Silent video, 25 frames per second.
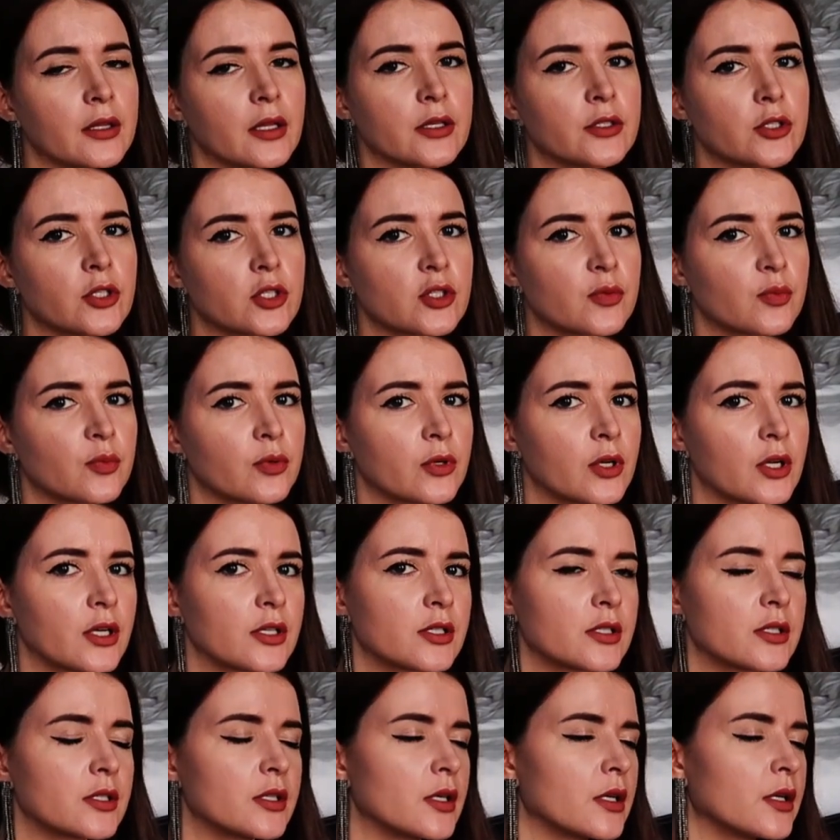then just put
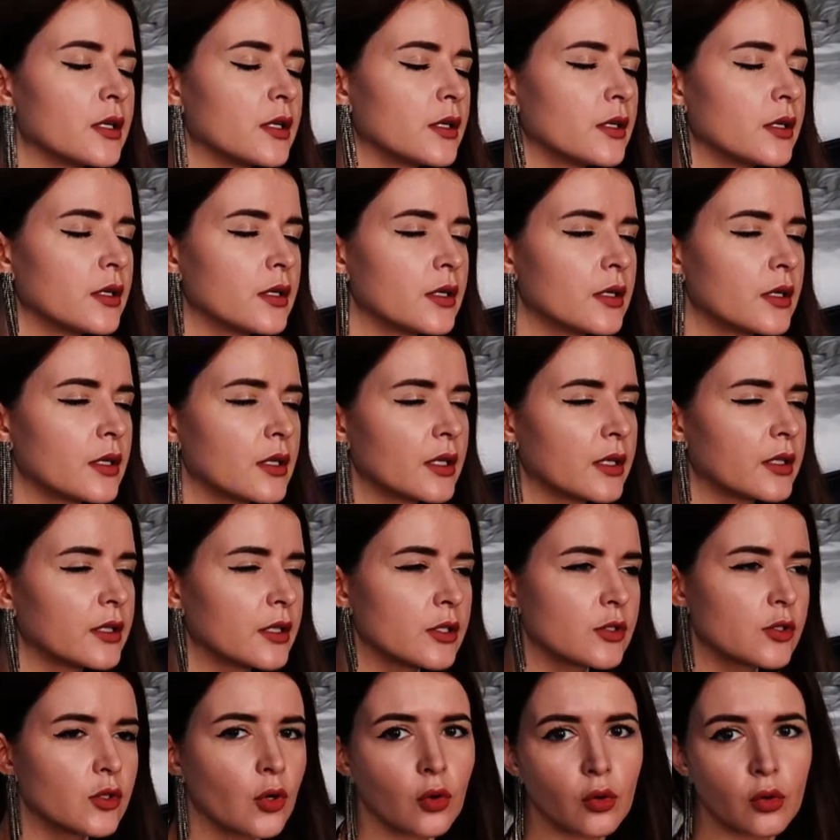us in like
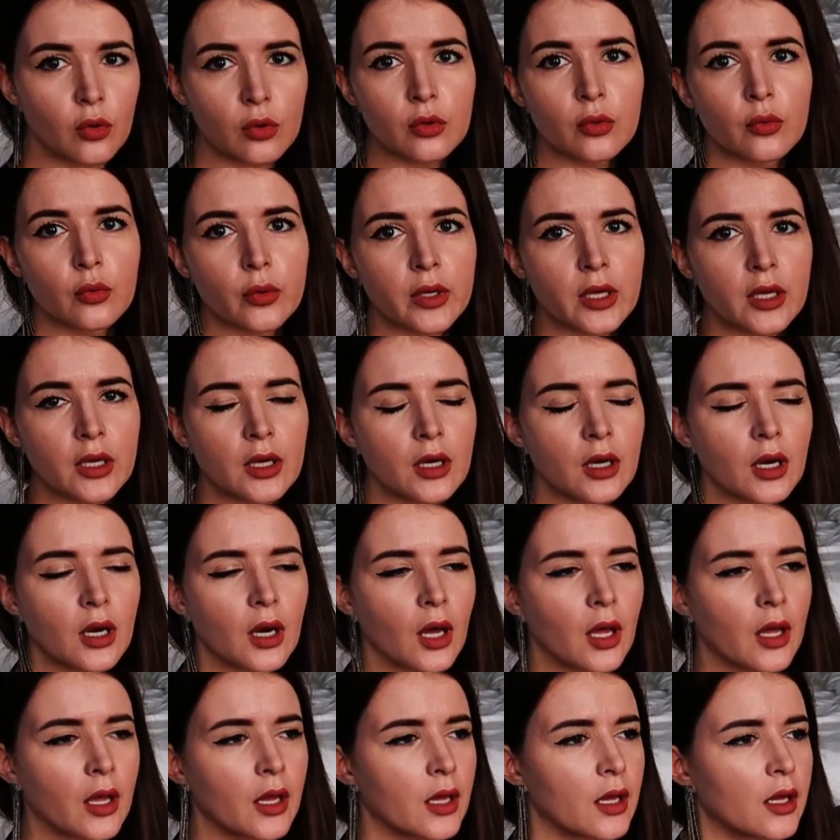this old wing,
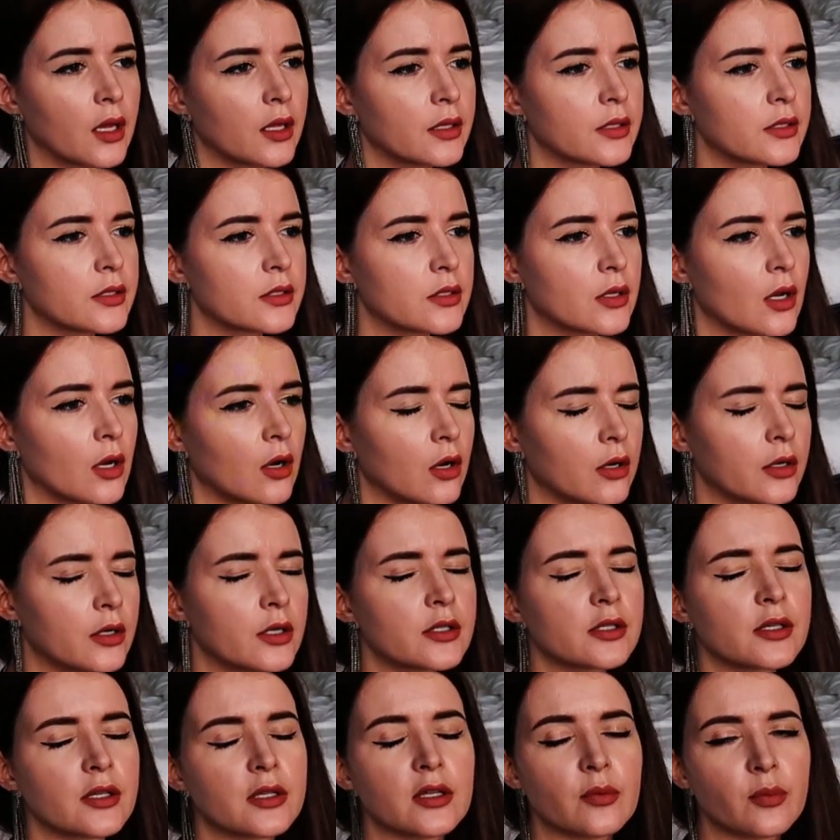and
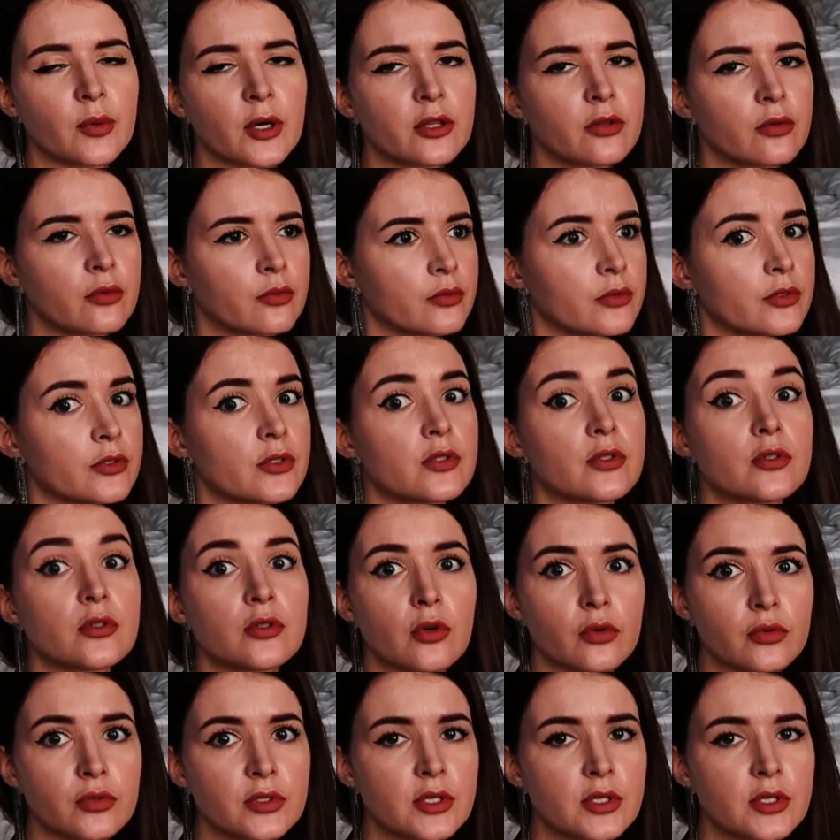honestly the bathroom was so